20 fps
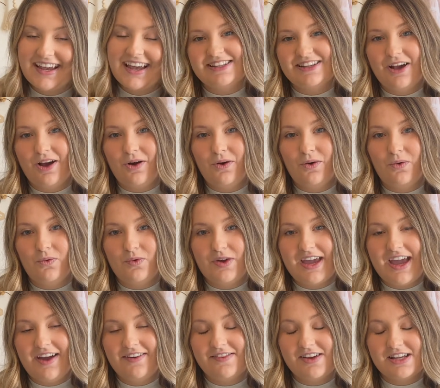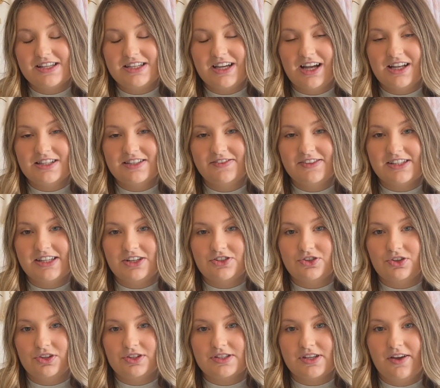So we have tons of
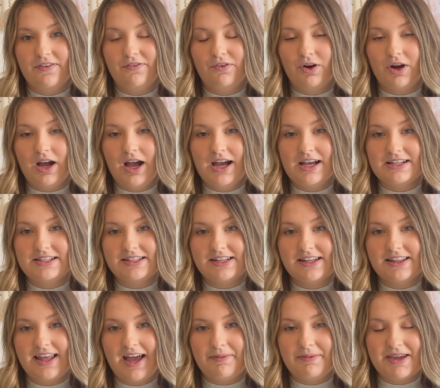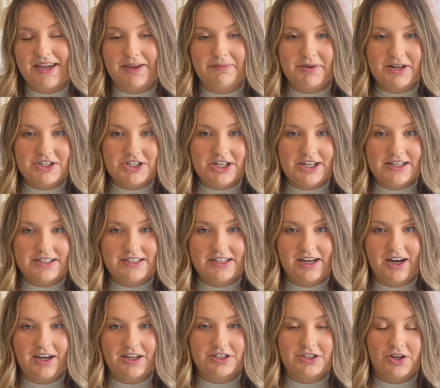essentials for us that make it much
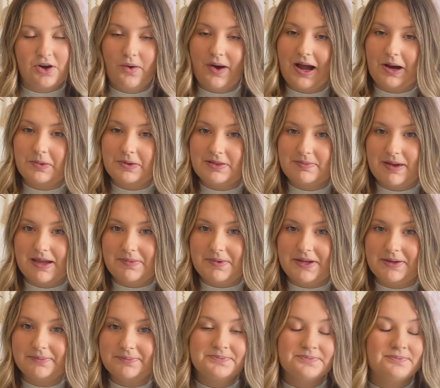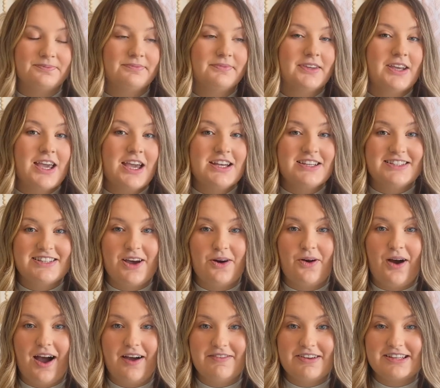easier to go out with baby. So
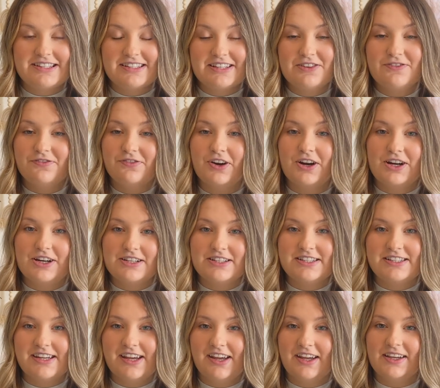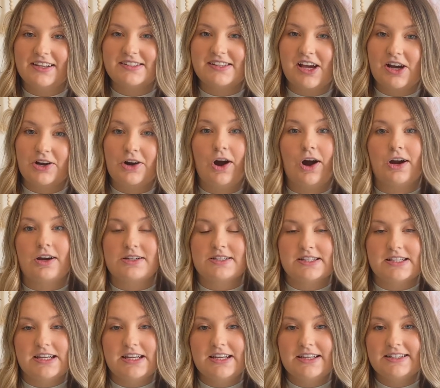obviously first is a car
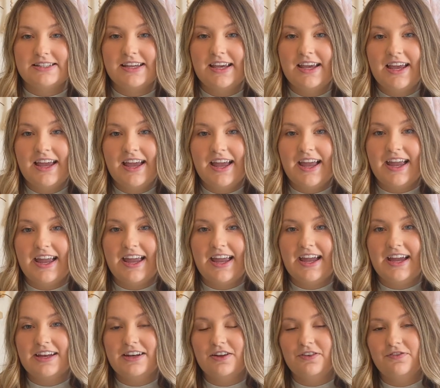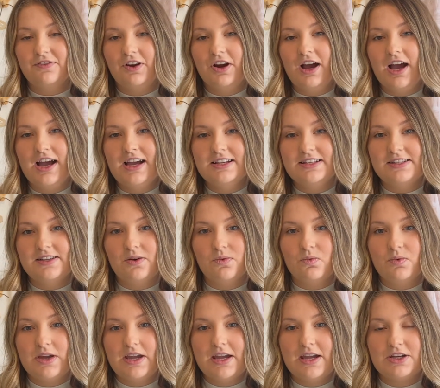seat. And for us,
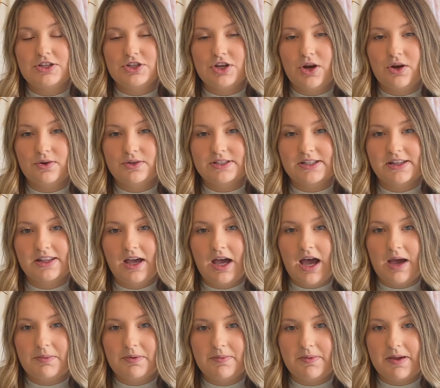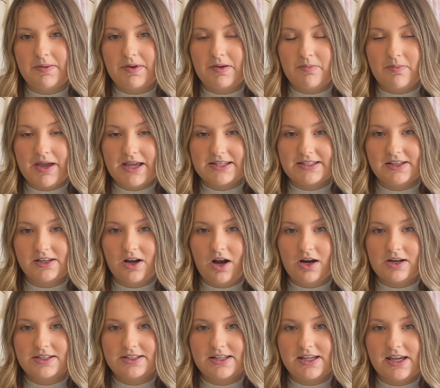we chose the UPPAbaby Mesa
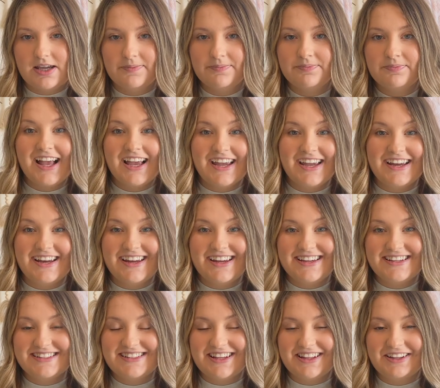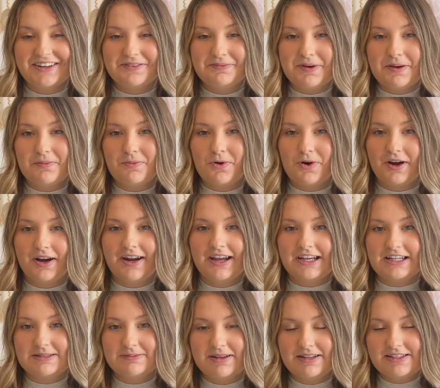car seat. It is a little bit more
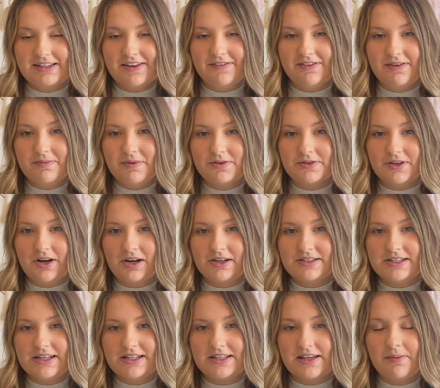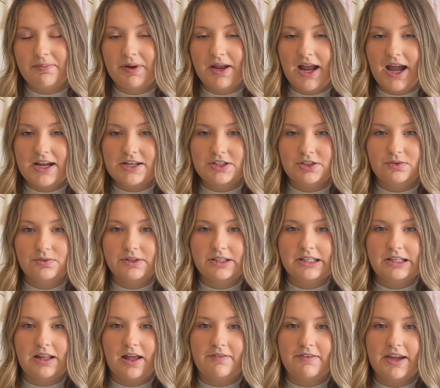expensive than most car seats, but I do
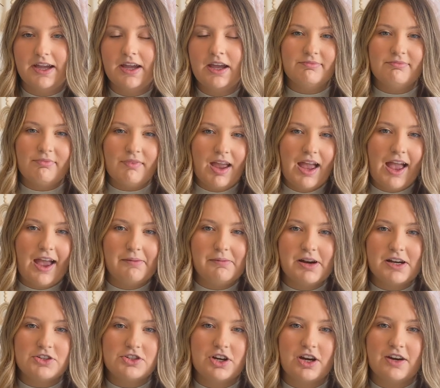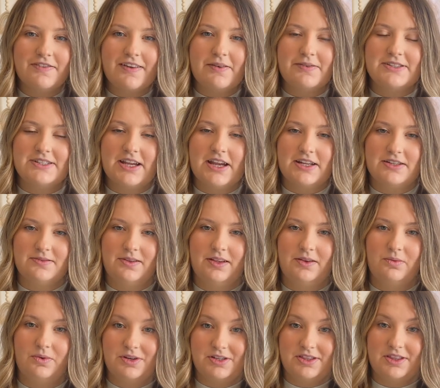really love it. I'm not sure if I would say it's really
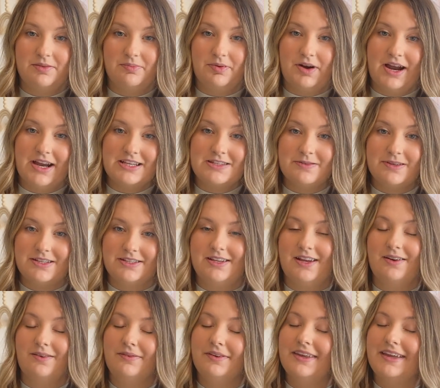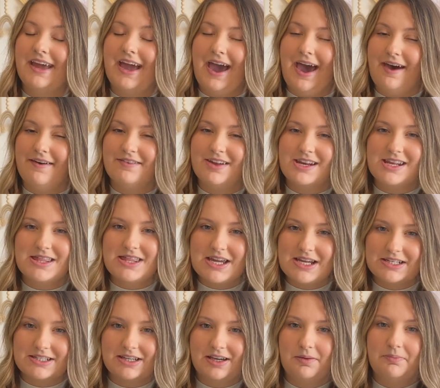worth the price because I don't really have
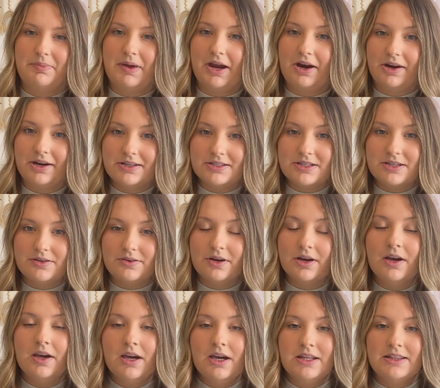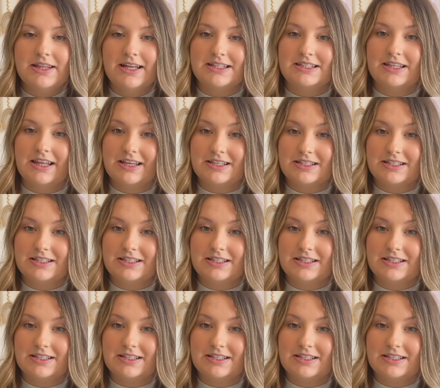anything to compare it to that's less